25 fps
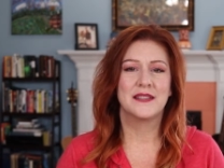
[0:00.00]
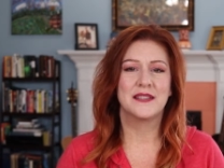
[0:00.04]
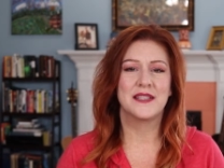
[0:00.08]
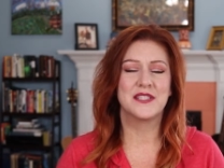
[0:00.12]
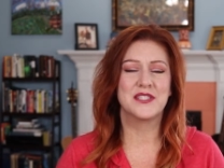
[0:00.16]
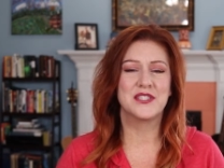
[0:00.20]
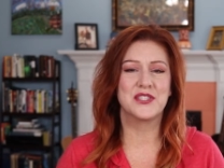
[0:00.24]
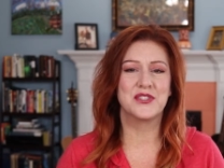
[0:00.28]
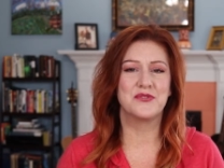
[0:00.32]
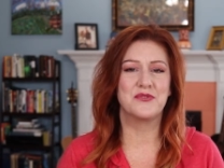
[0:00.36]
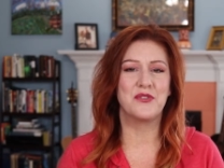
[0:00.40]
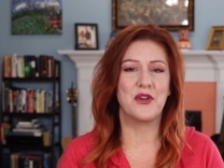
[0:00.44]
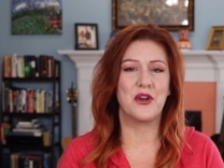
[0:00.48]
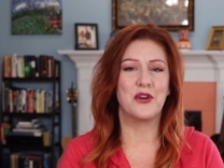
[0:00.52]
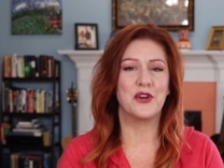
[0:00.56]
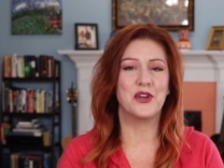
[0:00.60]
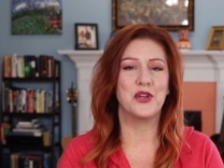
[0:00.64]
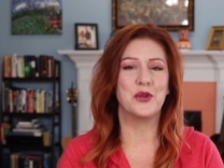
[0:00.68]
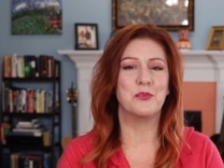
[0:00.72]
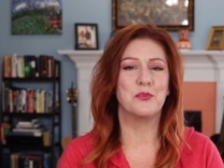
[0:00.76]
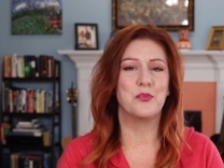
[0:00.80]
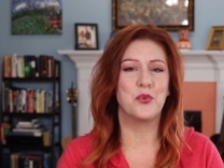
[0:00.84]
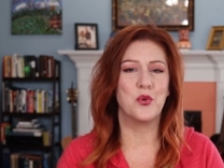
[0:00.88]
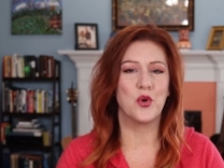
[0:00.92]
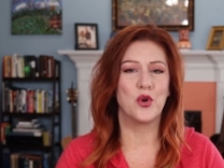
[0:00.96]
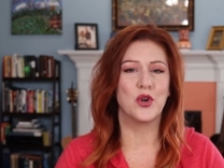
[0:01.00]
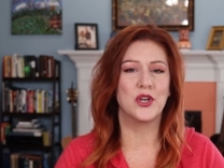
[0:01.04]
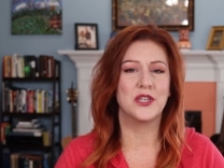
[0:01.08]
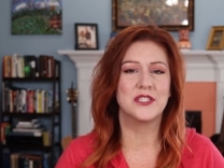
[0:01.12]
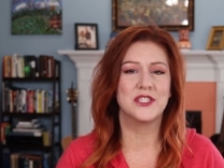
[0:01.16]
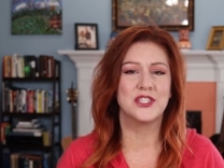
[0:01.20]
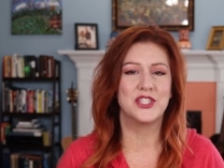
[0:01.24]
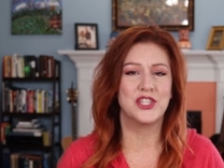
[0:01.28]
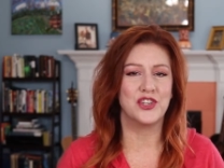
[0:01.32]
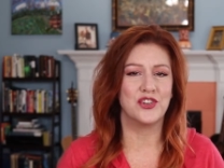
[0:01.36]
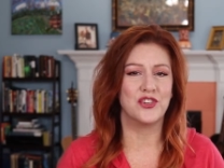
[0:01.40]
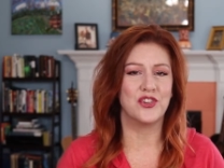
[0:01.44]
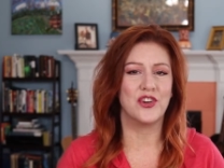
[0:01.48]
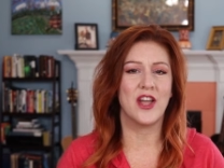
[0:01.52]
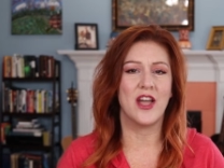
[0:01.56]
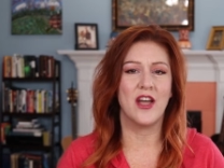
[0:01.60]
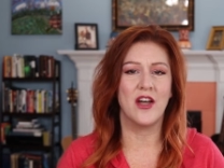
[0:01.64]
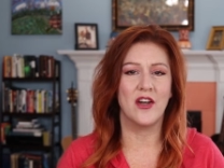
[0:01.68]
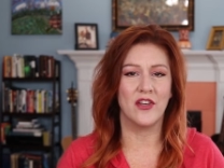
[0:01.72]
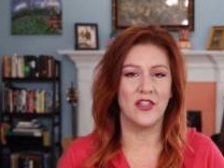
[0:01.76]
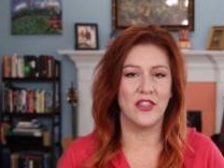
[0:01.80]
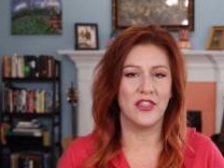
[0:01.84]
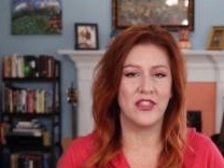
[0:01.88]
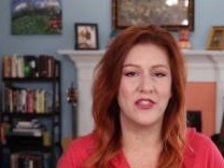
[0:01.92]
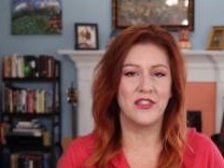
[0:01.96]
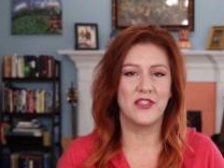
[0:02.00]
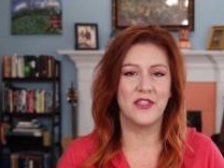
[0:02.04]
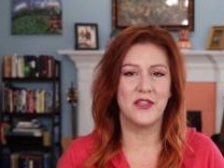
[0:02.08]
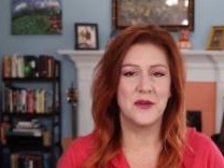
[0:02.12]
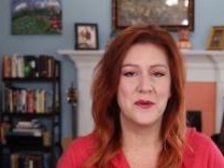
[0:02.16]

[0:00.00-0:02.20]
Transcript: This is very important to your health.